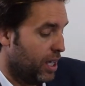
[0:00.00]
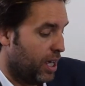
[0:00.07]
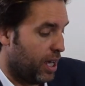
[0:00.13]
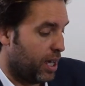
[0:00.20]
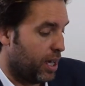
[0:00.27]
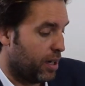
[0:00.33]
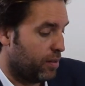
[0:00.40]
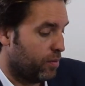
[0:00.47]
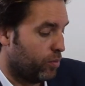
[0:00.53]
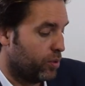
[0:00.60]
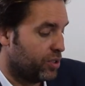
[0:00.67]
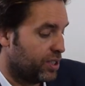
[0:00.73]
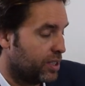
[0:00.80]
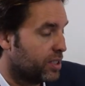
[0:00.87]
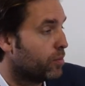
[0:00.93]
uh, we're
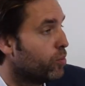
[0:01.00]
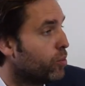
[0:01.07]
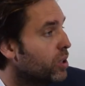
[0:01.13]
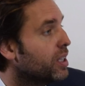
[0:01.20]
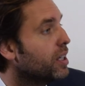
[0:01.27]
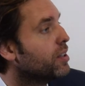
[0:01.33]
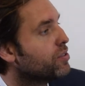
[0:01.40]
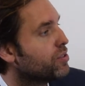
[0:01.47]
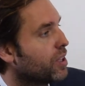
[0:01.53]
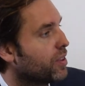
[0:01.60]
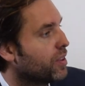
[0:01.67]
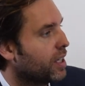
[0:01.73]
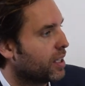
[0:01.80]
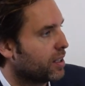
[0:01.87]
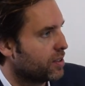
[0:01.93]
seeing some really interesting
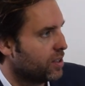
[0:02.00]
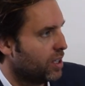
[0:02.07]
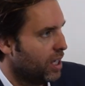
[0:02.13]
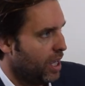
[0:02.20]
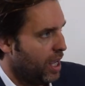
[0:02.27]
things.